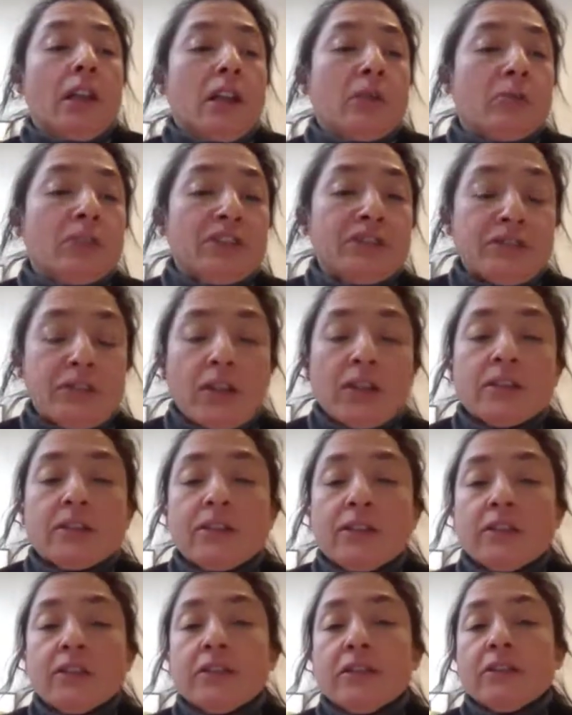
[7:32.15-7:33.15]
we
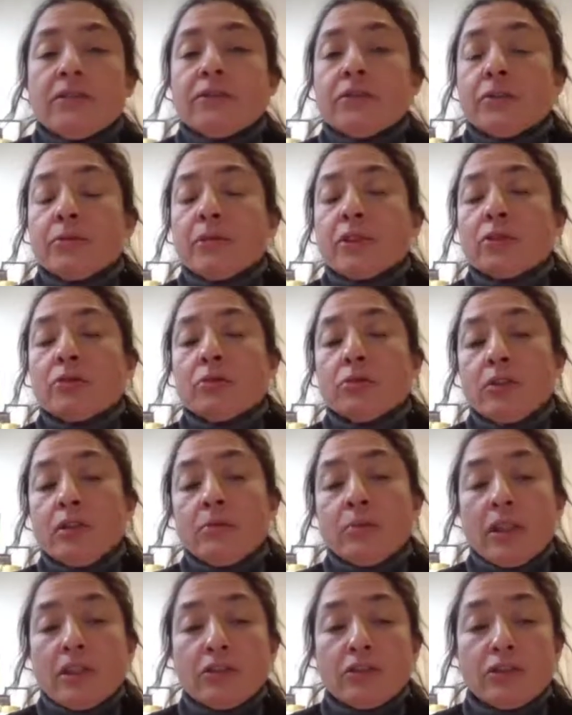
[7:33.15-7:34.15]
started from a
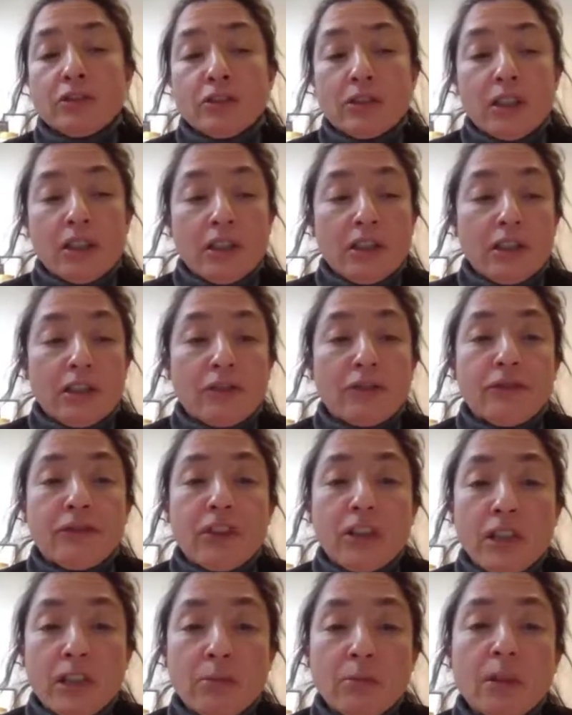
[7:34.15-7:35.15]
two-dimensional
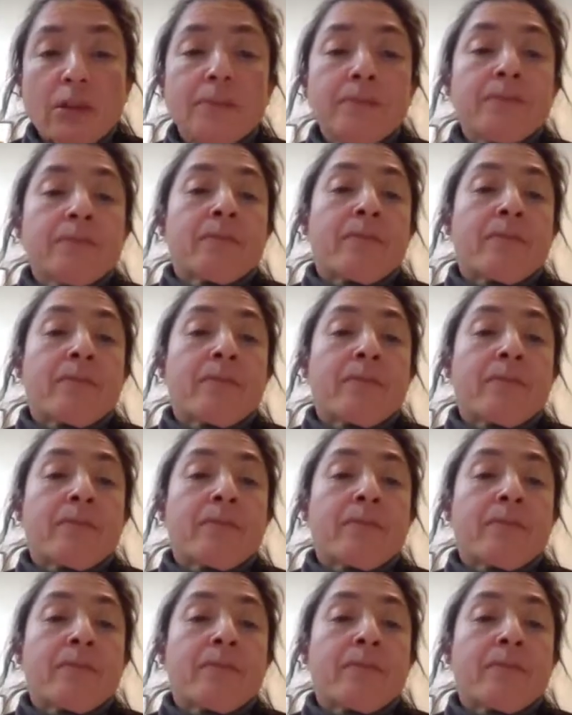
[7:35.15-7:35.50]
film,